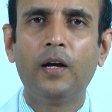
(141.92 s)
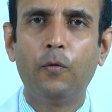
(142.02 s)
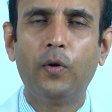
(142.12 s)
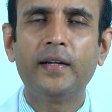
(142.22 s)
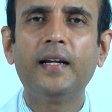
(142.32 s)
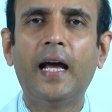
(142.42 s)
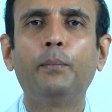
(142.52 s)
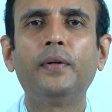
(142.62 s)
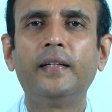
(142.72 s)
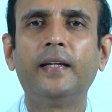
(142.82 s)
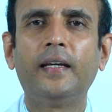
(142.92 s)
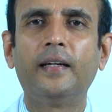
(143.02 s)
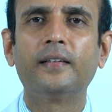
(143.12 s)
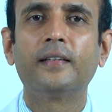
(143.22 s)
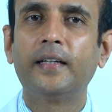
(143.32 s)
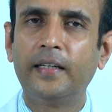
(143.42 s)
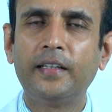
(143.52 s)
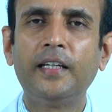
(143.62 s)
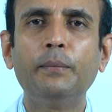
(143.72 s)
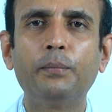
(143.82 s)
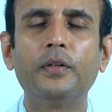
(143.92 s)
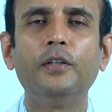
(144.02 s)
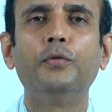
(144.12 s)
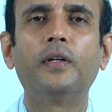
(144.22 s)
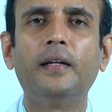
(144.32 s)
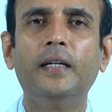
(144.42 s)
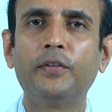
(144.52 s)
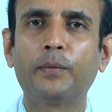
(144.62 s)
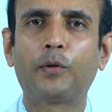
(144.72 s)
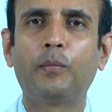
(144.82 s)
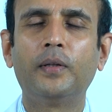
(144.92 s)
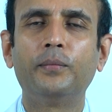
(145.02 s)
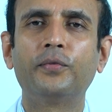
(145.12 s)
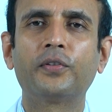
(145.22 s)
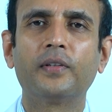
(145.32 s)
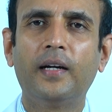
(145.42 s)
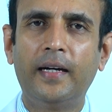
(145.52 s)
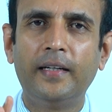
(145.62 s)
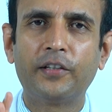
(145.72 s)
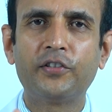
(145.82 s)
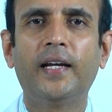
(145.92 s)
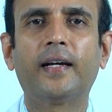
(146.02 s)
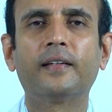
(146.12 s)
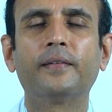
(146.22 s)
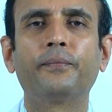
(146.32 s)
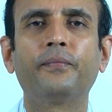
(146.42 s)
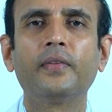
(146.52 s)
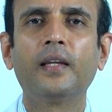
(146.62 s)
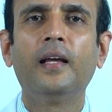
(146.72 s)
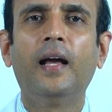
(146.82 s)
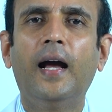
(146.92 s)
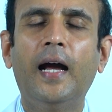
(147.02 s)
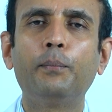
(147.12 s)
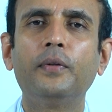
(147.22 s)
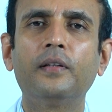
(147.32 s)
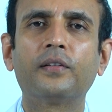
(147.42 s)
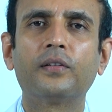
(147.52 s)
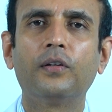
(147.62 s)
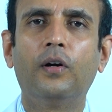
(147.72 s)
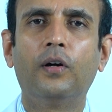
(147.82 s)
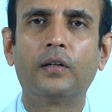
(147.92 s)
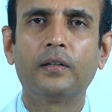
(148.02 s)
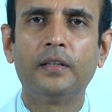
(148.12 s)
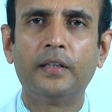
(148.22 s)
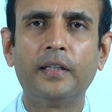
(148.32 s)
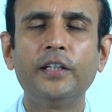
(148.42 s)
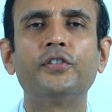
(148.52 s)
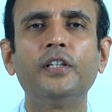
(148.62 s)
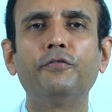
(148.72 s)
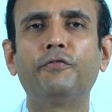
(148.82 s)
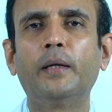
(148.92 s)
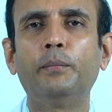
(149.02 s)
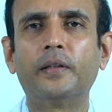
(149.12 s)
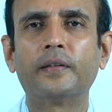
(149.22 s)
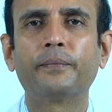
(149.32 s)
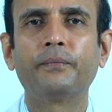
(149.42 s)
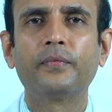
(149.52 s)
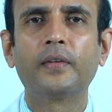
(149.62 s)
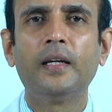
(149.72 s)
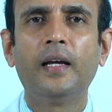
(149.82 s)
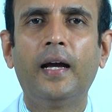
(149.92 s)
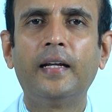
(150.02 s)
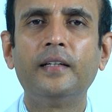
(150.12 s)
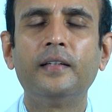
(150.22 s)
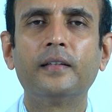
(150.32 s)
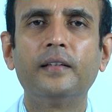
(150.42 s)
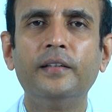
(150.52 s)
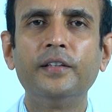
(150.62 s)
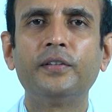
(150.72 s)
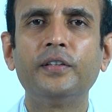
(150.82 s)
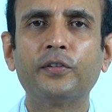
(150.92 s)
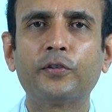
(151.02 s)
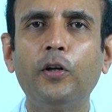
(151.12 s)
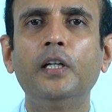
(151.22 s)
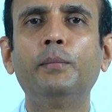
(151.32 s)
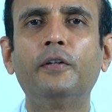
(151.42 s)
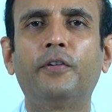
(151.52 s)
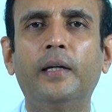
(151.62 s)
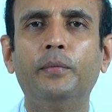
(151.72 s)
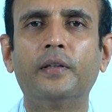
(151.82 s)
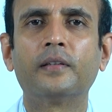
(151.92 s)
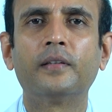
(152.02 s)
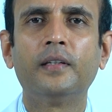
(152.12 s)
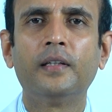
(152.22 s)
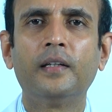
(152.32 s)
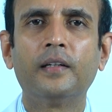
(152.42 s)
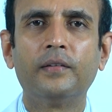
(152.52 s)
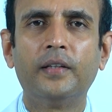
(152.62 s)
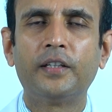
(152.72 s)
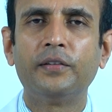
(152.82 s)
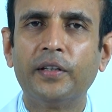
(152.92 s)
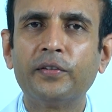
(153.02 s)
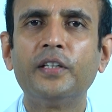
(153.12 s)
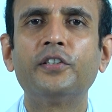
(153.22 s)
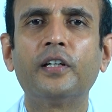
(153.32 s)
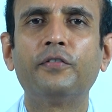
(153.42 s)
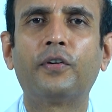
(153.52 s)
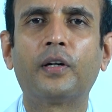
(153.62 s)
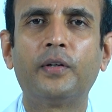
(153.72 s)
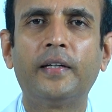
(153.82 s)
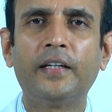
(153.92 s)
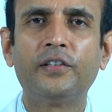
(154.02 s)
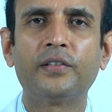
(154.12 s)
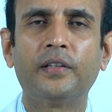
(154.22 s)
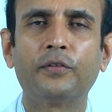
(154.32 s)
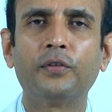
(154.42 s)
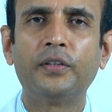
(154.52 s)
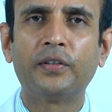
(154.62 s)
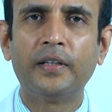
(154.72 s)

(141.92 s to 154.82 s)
One apple a day can keep your liver problems under check. Apples are rich in fiber, and this is soluble fiber that is essential for our digestion. So it's